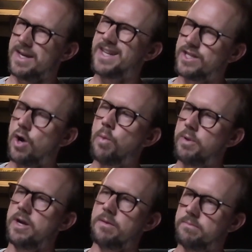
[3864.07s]
and to open
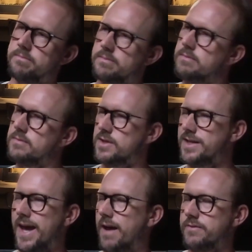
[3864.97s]
up. She didn't
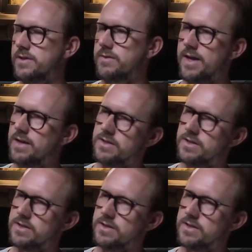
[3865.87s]
have to do that.